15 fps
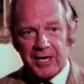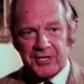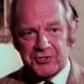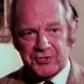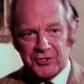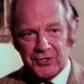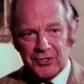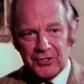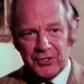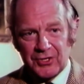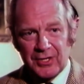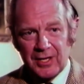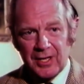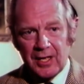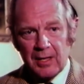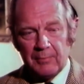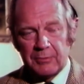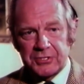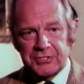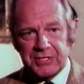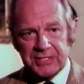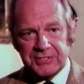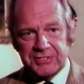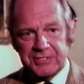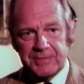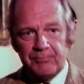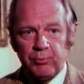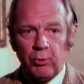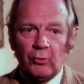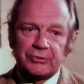I'm afraid that terrorism is
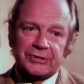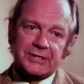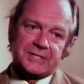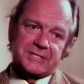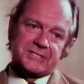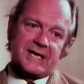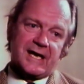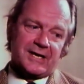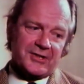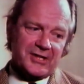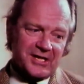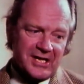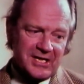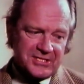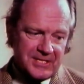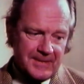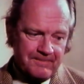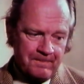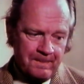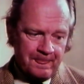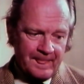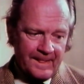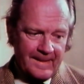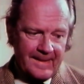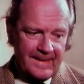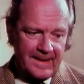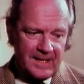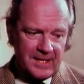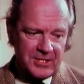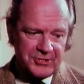almost certain to increase because
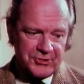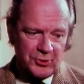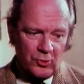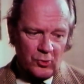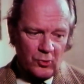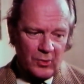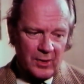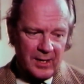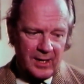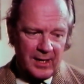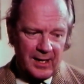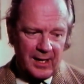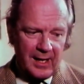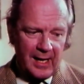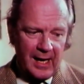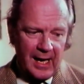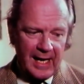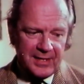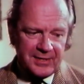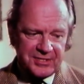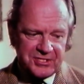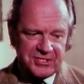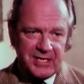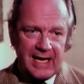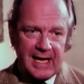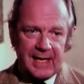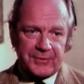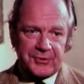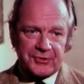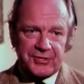it seems to pay
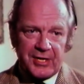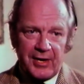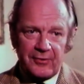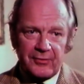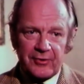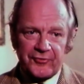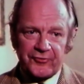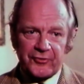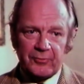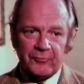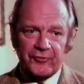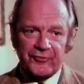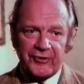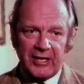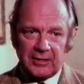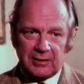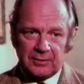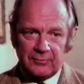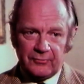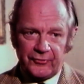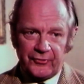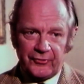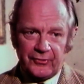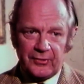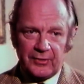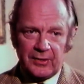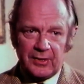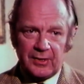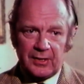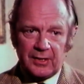in the short term. However much it
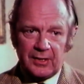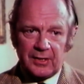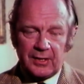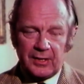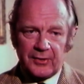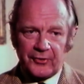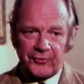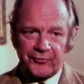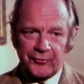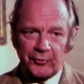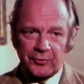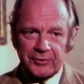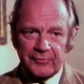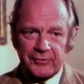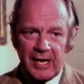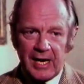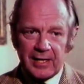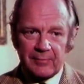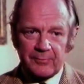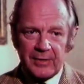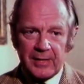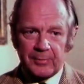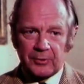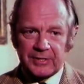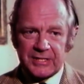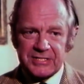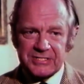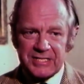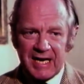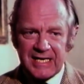doesn't pay in the long term, it seems to pay in the short
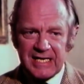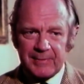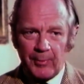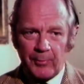term